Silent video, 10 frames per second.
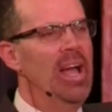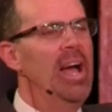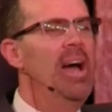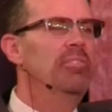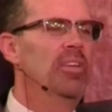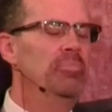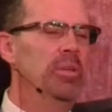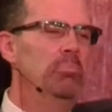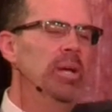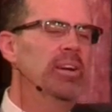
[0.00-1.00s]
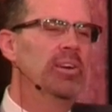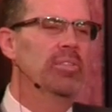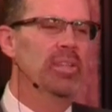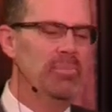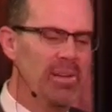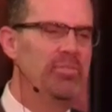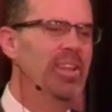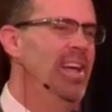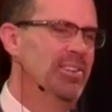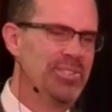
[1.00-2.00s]
I, I have something bigger than my
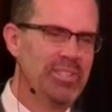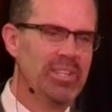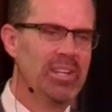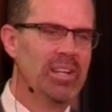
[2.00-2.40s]
flesh.